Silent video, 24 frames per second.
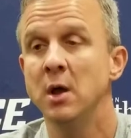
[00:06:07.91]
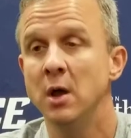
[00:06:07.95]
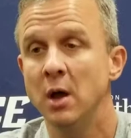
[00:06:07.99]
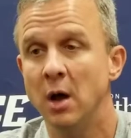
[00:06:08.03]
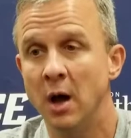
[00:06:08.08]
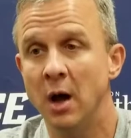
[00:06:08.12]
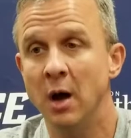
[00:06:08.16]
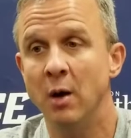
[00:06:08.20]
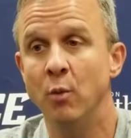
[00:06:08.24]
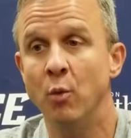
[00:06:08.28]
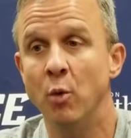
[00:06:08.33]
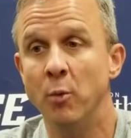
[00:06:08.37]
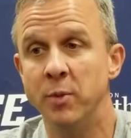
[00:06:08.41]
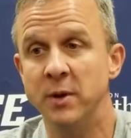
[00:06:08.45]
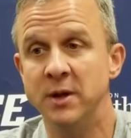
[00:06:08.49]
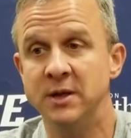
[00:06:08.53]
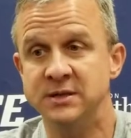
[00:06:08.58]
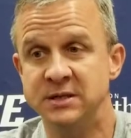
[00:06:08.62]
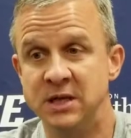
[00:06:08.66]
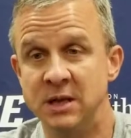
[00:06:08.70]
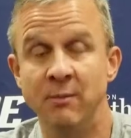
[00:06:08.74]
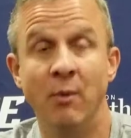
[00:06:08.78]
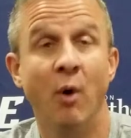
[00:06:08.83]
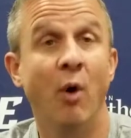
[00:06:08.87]
we'll be a
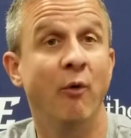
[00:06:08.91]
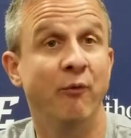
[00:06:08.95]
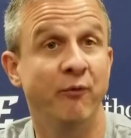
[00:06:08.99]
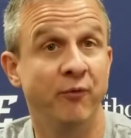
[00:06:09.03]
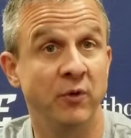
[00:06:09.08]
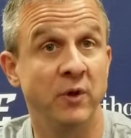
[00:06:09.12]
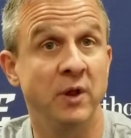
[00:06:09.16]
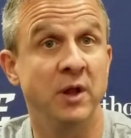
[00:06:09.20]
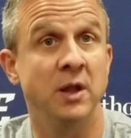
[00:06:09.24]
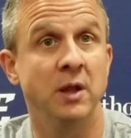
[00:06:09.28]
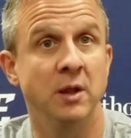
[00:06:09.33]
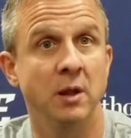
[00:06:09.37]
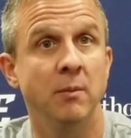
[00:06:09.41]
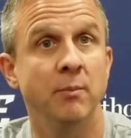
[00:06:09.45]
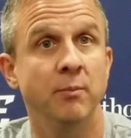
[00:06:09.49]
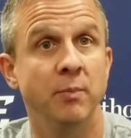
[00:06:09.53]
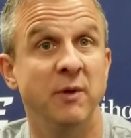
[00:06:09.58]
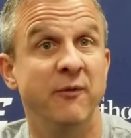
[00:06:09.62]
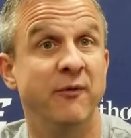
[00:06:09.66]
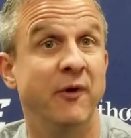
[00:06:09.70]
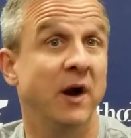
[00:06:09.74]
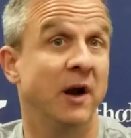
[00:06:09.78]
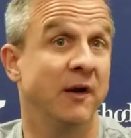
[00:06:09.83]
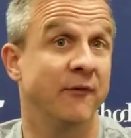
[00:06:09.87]
team hopefully be
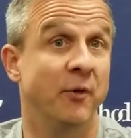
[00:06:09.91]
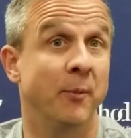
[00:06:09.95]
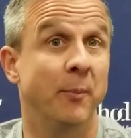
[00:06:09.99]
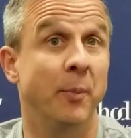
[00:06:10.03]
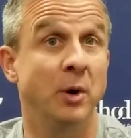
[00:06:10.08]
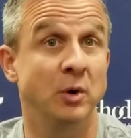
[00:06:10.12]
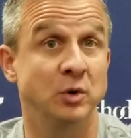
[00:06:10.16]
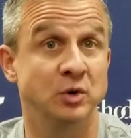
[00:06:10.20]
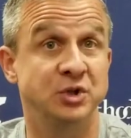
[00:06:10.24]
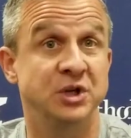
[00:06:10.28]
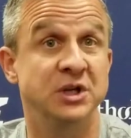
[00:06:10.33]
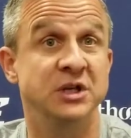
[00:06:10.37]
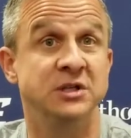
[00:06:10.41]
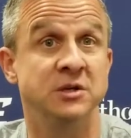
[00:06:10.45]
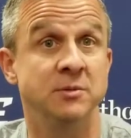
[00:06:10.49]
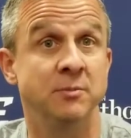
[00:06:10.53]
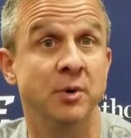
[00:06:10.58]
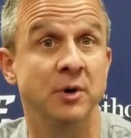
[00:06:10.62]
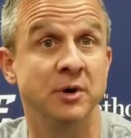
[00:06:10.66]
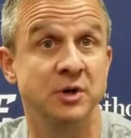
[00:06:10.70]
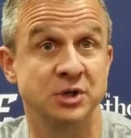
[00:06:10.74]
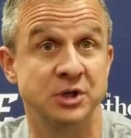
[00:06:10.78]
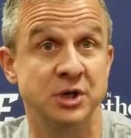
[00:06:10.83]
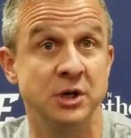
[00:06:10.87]
fighting for postseason
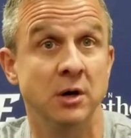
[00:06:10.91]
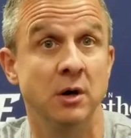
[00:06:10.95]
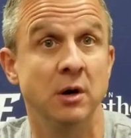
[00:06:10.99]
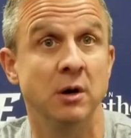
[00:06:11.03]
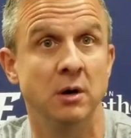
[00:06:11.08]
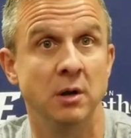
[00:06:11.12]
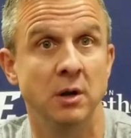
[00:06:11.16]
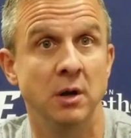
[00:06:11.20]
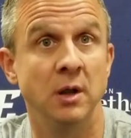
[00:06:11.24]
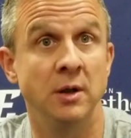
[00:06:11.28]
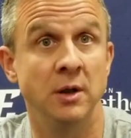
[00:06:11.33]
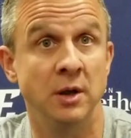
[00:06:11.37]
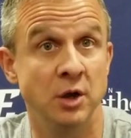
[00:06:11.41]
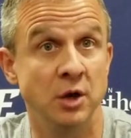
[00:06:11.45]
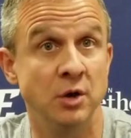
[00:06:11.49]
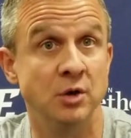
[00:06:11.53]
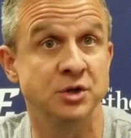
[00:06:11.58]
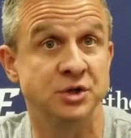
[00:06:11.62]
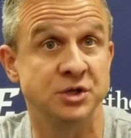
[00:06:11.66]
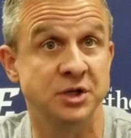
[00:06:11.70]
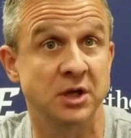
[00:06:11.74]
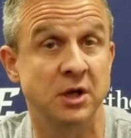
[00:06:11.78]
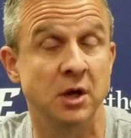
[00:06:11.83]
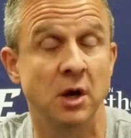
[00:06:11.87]
berths here in the
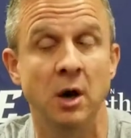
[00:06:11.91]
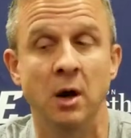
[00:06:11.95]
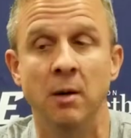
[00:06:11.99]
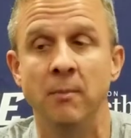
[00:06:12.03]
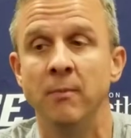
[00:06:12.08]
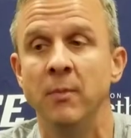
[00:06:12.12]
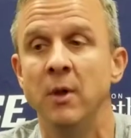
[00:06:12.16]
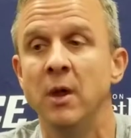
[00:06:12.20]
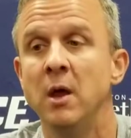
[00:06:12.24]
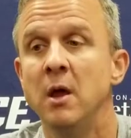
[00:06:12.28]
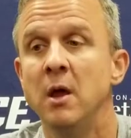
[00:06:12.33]
years to come.